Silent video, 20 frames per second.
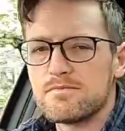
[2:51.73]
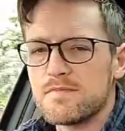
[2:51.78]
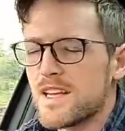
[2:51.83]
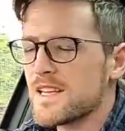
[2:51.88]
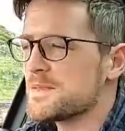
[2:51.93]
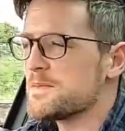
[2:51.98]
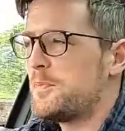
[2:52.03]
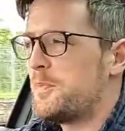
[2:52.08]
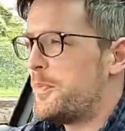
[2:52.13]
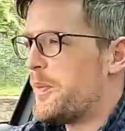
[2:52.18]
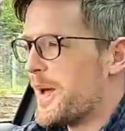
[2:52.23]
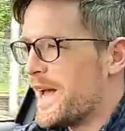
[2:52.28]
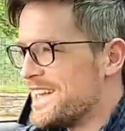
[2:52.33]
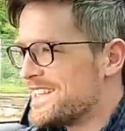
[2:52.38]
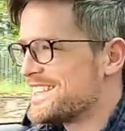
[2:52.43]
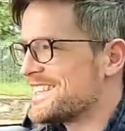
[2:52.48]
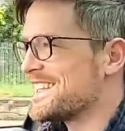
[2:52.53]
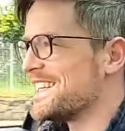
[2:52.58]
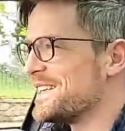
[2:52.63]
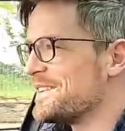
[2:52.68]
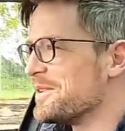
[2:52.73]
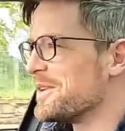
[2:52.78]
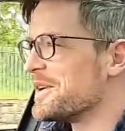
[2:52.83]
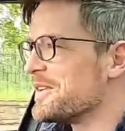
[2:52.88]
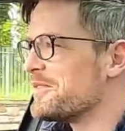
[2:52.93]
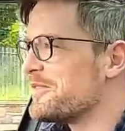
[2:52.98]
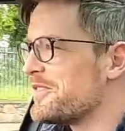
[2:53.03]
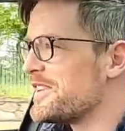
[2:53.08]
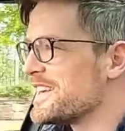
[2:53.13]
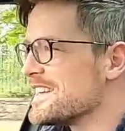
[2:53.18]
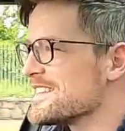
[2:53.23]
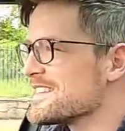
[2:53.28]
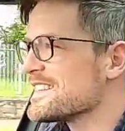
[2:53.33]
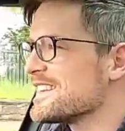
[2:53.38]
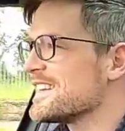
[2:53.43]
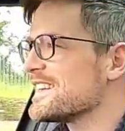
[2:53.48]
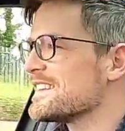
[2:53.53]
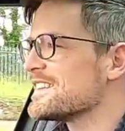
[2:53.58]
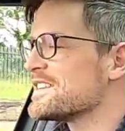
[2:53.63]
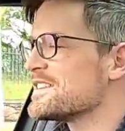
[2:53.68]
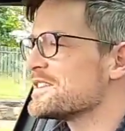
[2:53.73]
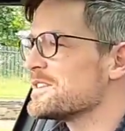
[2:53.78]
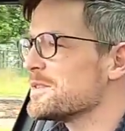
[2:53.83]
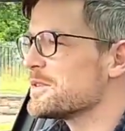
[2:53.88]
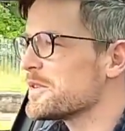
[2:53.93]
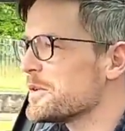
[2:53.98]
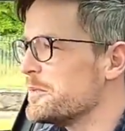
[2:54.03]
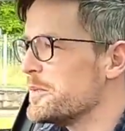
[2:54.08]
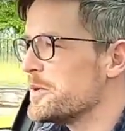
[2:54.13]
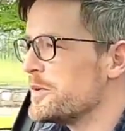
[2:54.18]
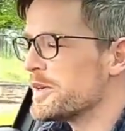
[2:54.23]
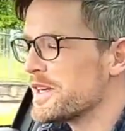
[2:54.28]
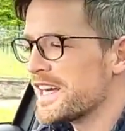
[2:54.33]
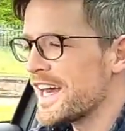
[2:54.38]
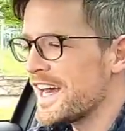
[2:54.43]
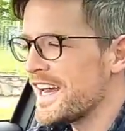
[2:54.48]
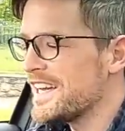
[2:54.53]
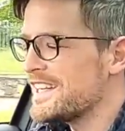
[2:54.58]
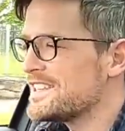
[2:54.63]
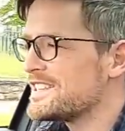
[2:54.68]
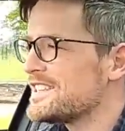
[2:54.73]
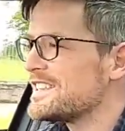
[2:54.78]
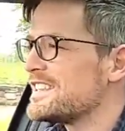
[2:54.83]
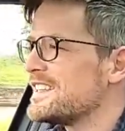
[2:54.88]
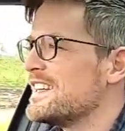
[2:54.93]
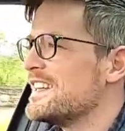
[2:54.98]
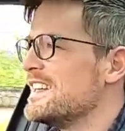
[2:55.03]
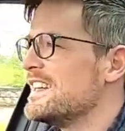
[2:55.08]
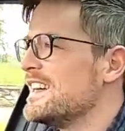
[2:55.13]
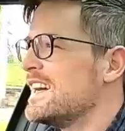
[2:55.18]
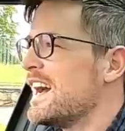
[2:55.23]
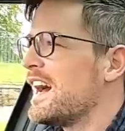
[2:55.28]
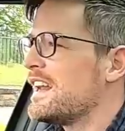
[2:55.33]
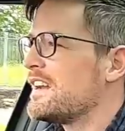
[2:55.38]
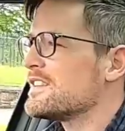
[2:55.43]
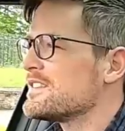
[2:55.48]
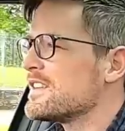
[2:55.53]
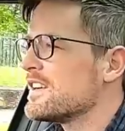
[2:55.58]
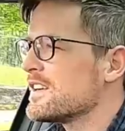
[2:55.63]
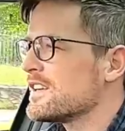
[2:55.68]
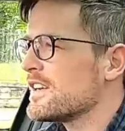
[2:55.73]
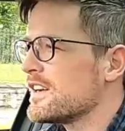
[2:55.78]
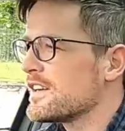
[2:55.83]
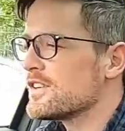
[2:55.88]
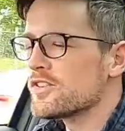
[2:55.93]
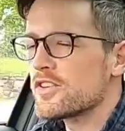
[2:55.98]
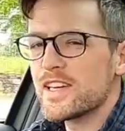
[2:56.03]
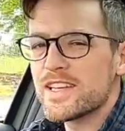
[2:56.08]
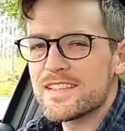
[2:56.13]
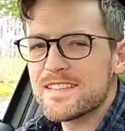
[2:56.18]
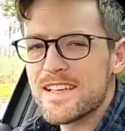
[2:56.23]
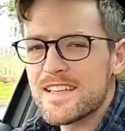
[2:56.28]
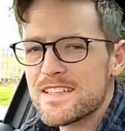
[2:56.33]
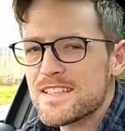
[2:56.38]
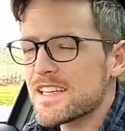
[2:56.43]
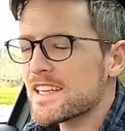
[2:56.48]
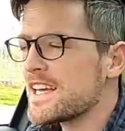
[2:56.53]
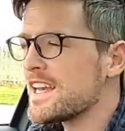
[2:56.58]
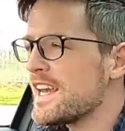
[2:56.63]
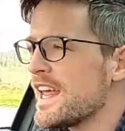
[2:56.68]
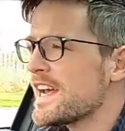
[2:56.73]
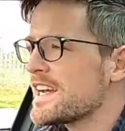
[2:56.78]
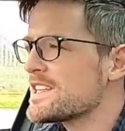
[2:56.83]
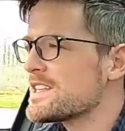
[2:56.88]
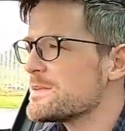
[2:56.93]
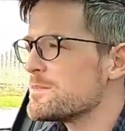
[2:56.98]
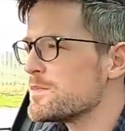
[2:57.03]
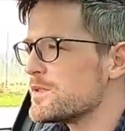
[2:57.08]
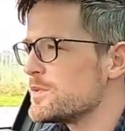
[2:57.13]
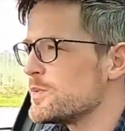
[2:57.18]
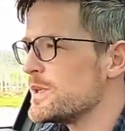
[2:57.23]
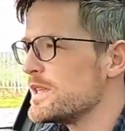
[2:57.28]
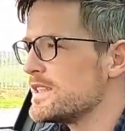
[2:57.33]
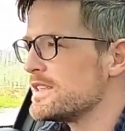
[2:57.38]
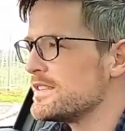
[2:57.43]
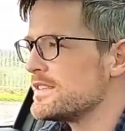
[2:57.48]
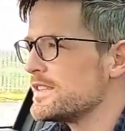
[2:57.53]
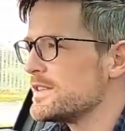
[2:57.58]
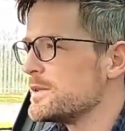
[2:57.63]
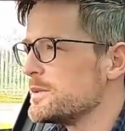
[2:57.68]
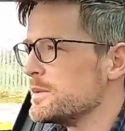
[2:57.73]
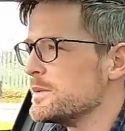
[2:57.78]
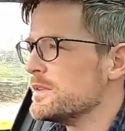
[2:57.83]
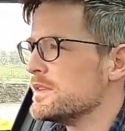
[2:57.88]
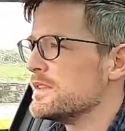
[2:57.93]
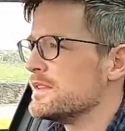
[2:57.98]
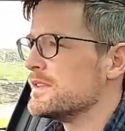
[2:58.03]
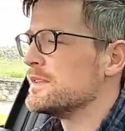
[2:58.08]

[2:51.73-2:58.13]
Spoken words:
That's basically what it feels like. There's no communication and there's not a great sense of connection between the two.